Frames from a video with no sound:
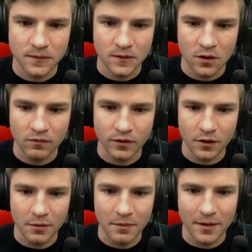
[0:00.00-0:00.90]

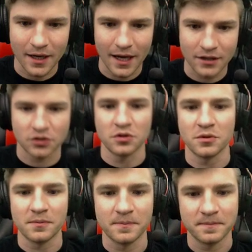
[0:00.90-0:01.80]
Hopefully you'll be pickaxe soon.
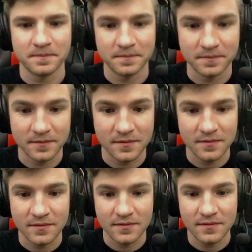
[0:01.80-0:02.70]

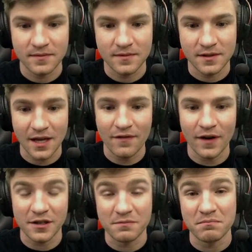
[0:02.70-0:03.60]
Sapphire.
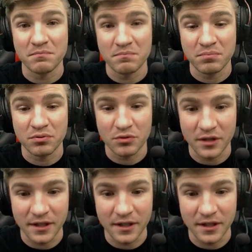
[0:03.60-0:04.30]
Ooh, who, who, who wants to